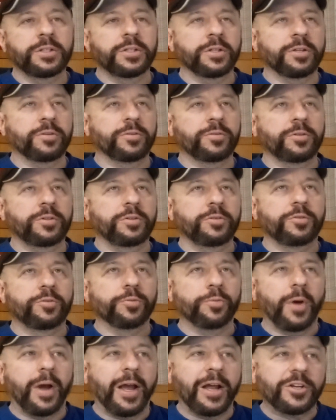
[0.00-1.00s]
You know, you
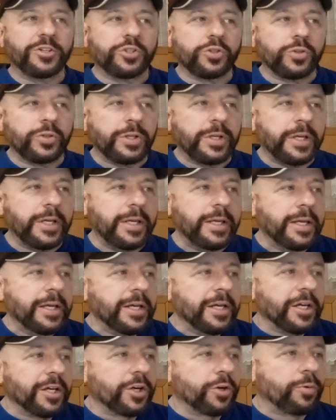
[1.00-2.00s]
gradually
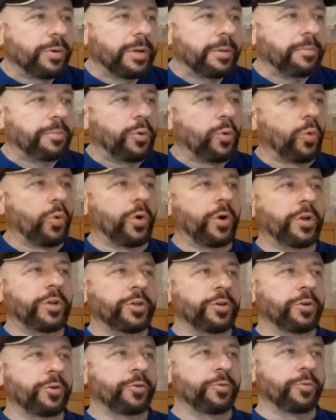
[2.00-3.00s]
quit
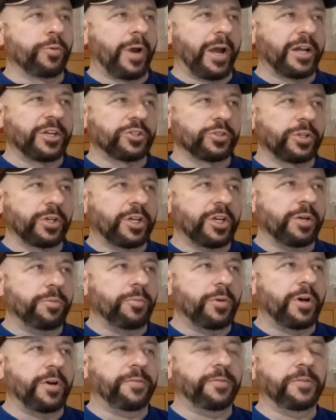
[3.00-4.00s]
porn, you gradually
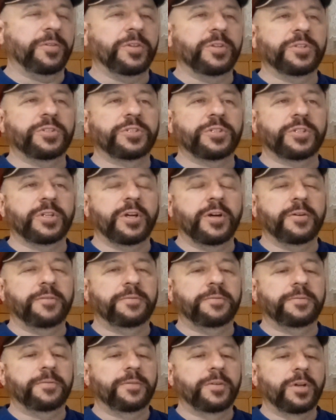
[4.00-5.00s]
come off of this
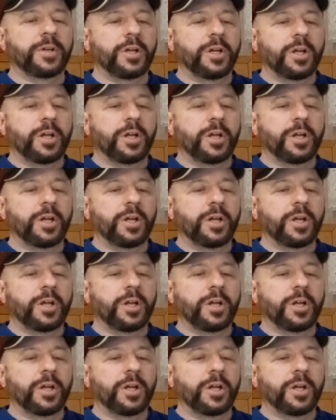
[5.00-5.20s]
stuff.